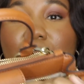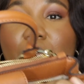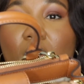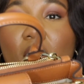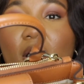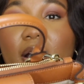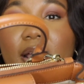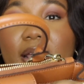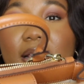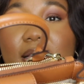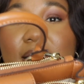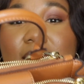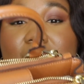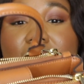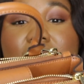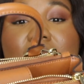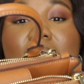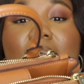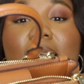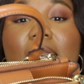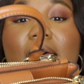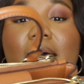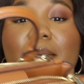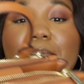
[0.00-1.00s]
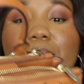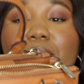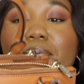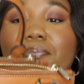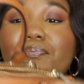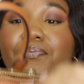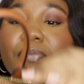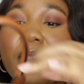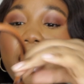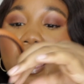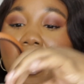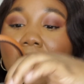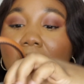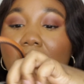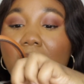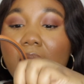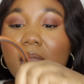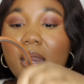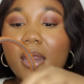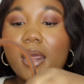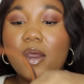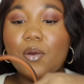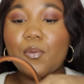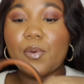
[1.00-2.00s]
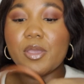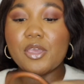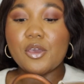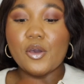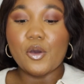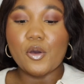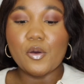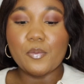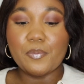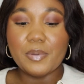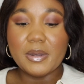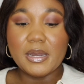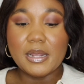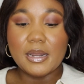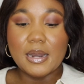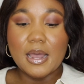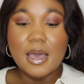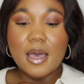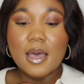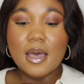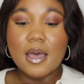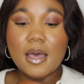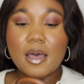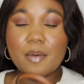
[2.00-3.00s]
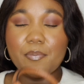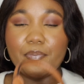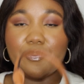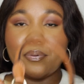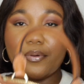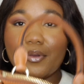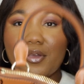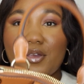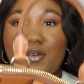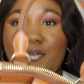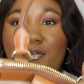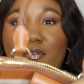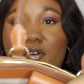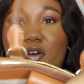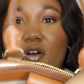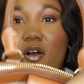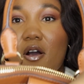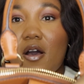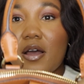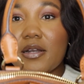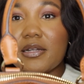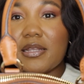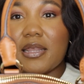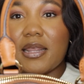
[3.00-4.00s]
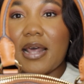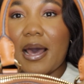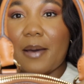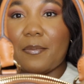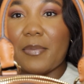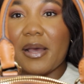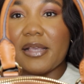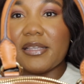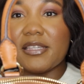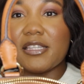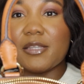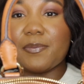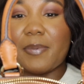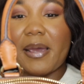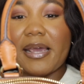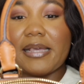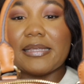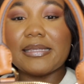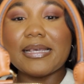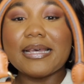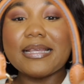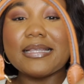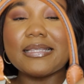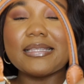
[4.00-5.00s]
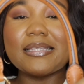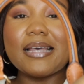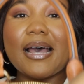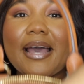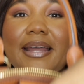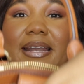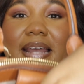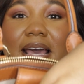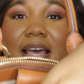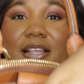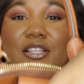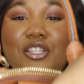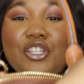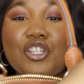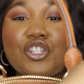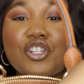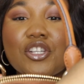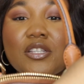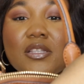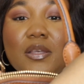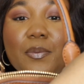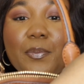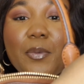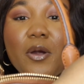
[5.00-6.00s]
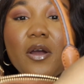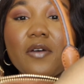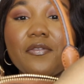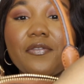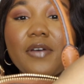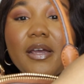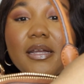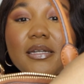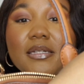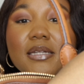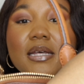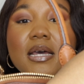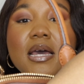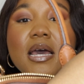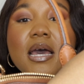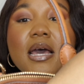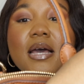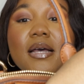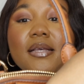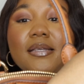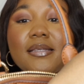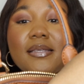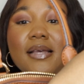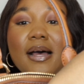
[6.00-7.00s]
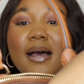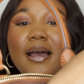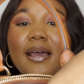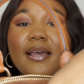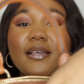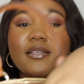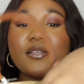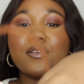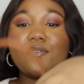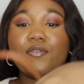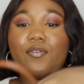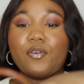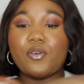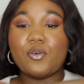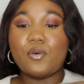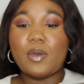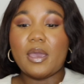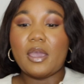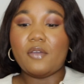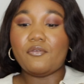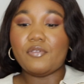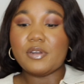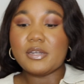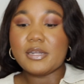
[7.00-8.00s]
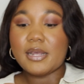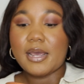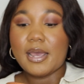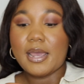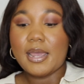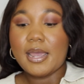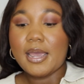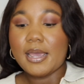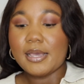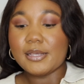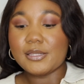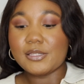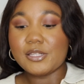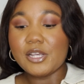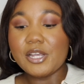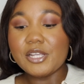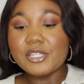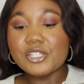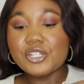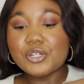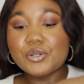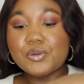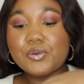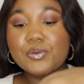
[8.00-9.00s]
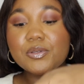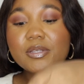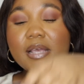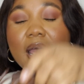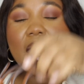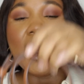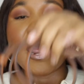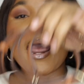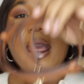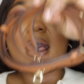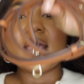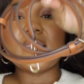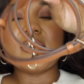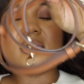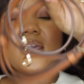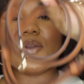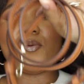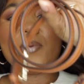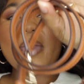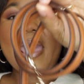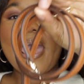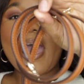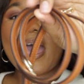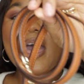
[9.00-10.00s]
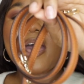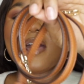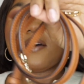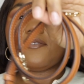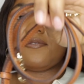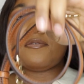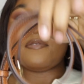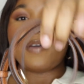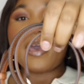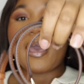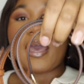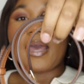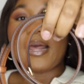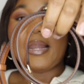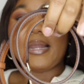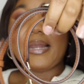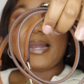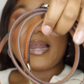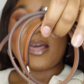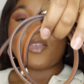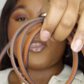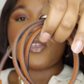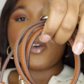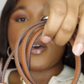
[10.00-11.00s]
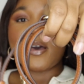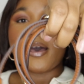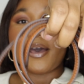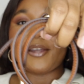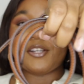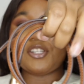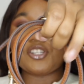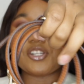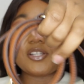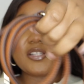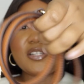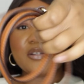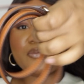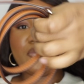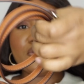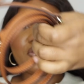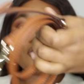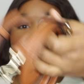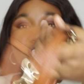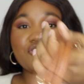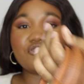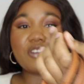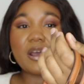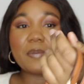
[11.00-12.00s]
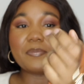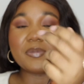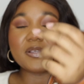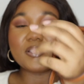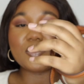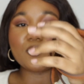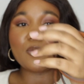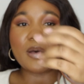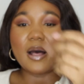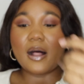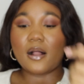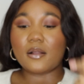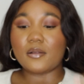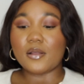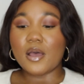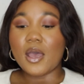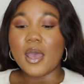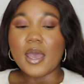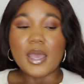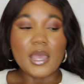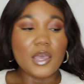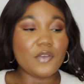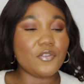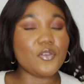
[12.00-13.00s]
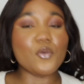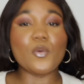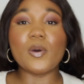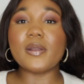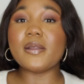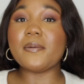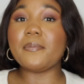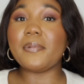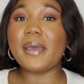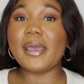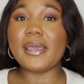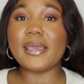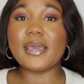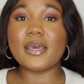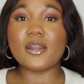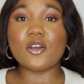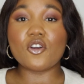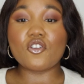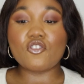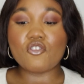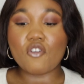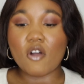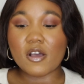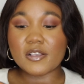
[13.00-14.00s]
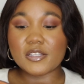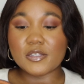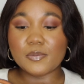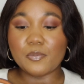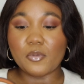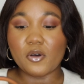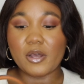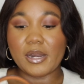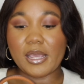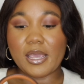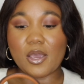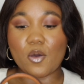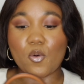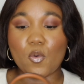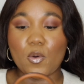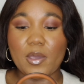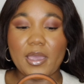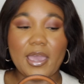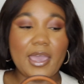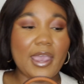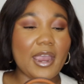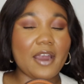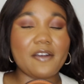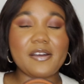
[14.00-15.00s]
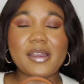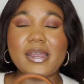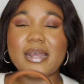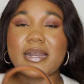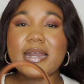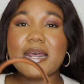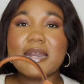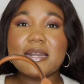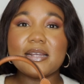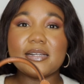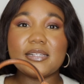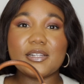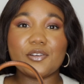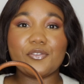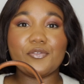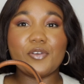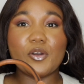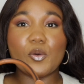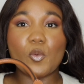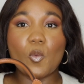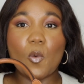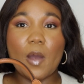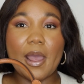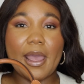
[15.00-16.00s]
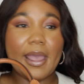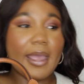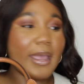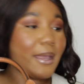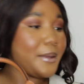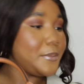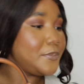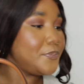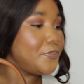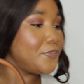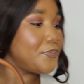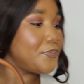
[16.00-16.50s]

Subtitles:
pocket slip, and then when you open it up, you've got that much space inside. It's just the perfect size for your everyday essentials. Then we have a leather adjustable strap as well, if you want to make it a crossbody or carry it in a different way.